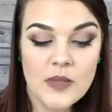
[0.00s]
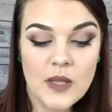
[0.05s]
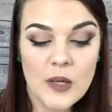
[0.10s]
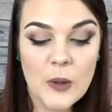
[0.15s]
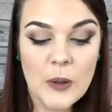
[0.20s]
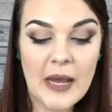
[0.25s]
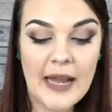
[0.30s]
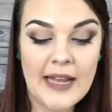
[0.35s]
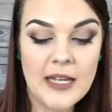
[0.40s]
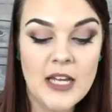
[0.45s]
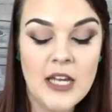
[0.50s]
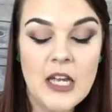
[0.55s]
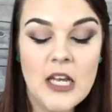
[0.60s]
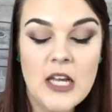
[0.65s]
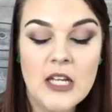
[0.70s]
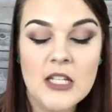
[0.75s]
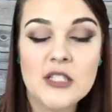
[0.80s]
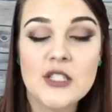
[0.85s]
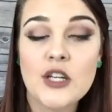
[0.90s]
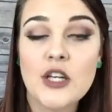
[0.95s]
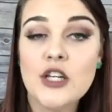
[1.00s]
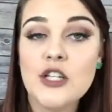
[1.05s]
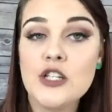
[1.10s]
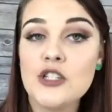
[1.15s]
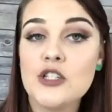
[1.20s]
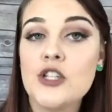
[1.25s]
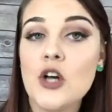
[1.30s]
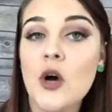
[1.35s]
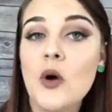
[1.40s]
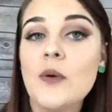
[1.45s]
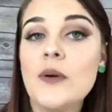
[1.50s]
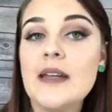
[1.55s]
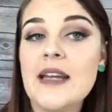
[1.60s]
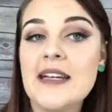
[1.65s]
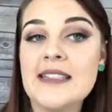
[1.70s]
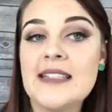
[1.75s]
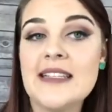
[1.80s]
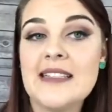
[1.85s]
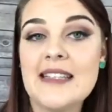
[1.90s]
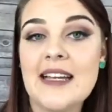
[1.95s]
Okay, so you don't
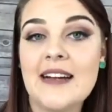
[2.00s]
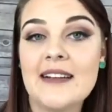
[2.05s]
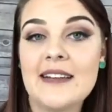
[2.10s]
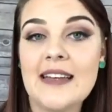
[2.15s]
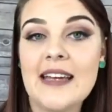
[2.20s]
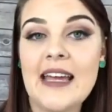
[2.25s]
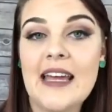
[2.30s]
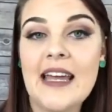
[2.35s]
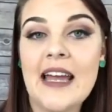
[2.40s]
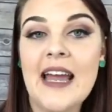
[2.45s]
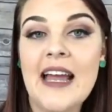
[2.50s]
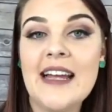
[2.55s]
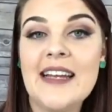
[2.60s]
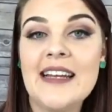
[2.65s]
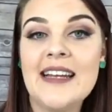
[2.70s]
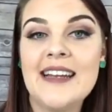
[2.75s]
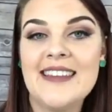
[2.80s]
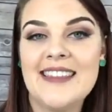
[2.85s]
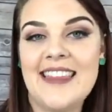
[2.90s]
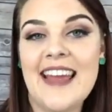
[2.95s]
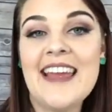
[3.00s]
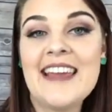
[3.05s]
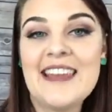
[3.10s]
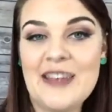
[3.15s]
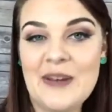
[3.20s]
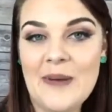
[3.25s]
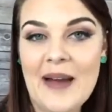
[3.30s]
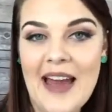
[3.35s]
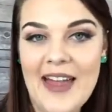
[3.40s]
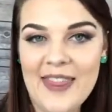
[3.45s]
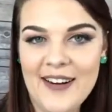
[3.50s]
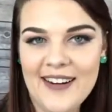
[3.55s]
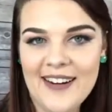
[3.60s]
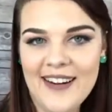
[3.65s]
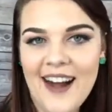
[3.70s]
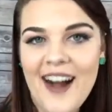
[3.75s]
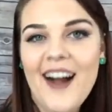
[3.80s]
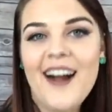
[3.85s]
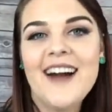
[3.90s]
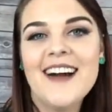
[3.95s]
necessarily, thank you, Heather,
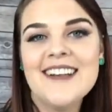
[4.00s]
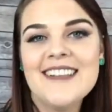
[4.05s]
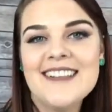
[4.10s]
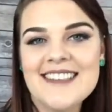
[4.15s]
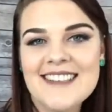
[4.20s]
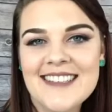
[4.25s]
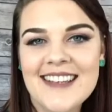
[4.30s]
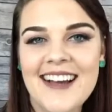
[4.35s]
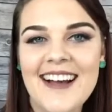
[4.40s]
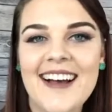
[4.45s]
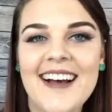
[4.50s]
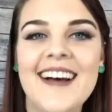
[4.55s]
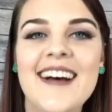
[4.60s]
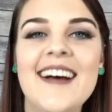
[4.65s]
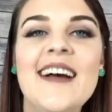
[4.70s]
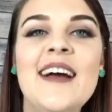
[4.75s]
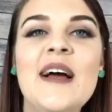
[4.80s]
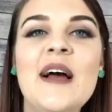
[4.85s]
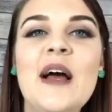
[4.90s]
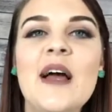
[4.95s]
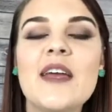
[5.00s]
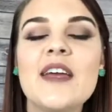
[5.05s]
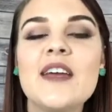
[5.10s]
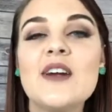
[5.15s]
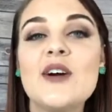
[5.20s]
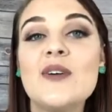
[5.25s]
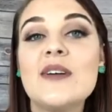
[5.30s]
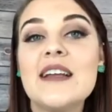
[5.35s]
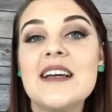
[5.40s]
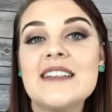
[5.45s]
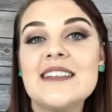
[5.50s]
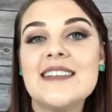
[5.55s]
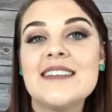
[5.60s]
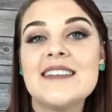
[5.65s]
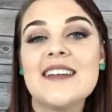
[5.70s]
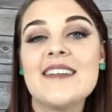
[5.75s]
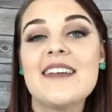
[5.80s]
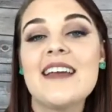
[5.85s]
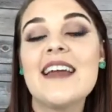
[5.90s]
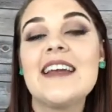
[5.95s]
hearts. You don't
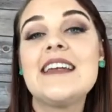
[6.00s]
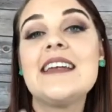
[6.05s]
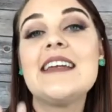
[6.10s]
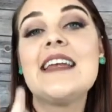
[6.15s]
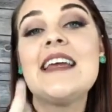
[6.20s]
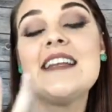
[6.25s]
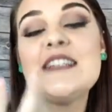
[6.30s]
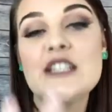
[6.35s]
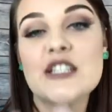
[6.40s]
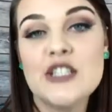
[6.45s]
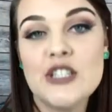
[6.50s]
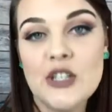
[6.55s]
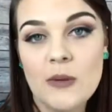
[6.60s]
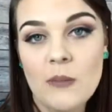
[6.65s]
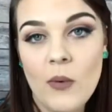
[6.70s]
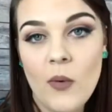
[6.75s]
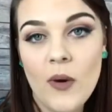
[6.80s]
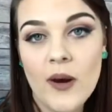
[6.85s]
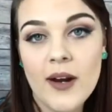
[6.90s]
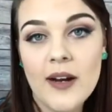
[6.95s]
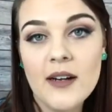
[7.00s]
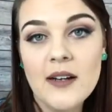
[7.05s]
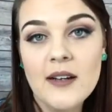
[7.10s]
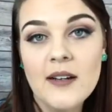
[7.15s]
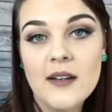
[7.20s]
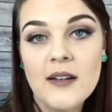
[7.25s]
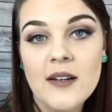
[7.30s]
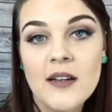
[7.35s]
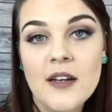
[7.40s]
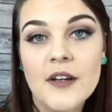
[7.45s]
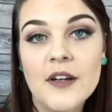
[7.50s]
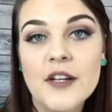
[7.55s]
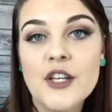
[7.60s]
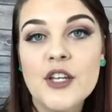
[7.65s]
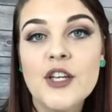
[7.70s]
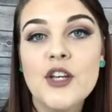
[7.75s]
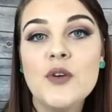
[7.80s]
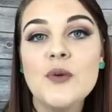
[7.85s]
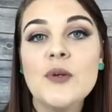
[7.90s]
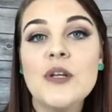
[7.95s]
necessarily need to do more.
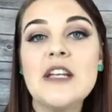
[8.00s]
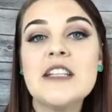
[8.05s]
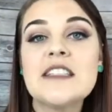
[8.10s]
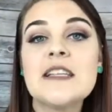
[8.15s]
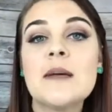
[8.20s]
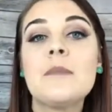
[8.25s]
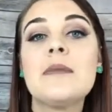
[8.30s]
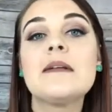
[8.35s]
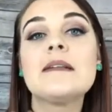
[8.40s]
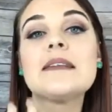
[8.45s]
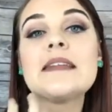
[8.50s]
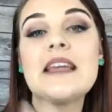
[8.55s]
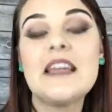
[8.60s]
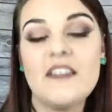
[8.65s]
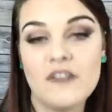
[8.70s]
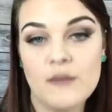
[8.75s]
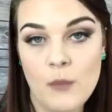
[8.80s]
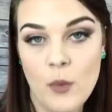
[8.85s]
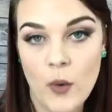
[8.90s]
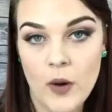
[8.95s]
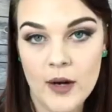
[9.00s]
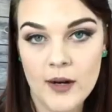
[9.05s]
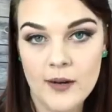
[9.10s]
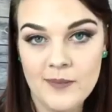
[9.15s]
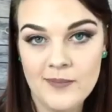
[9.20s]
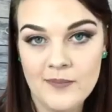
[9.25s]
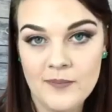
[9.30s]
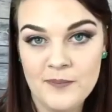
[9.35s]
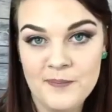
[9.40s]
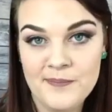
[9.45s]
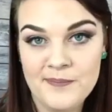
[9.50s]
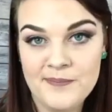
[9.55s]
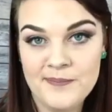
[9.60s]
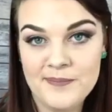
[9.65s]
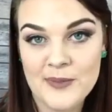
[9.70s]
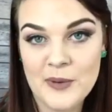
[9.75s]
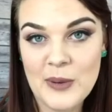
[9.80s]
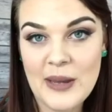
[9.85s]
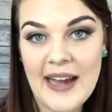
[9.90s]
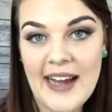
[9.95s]
You need to believe more,
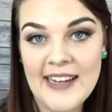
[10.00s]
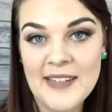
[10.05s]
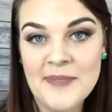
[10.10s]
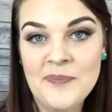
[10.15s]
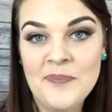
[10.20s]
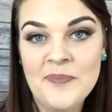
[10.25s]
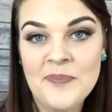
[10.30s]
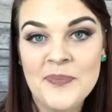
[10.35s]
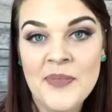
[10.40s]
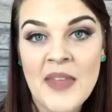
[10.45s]
okay?